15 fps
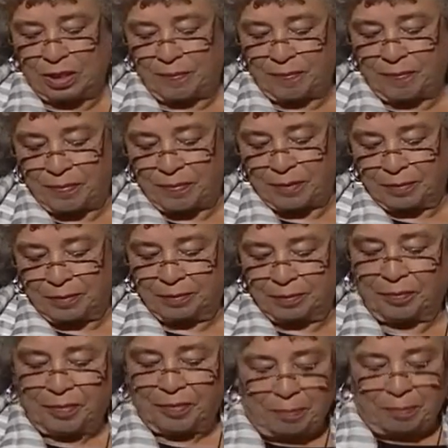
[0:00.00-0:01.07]
which
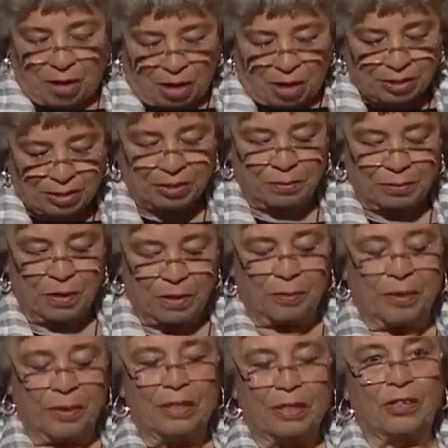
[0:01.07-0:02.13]
marks
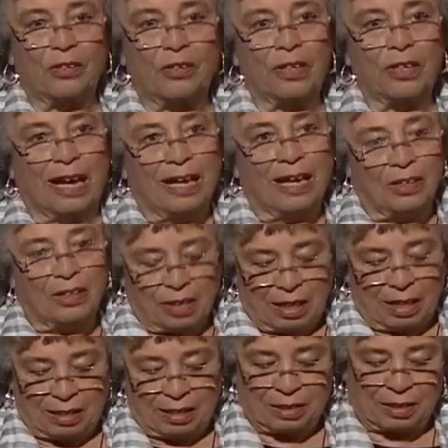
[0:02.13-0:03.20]
what we know
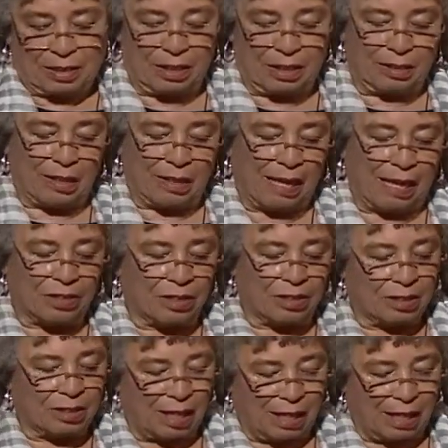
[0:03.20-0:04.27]
now as the
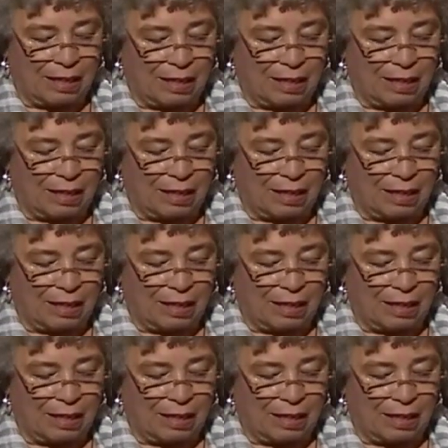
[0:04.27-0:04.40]
last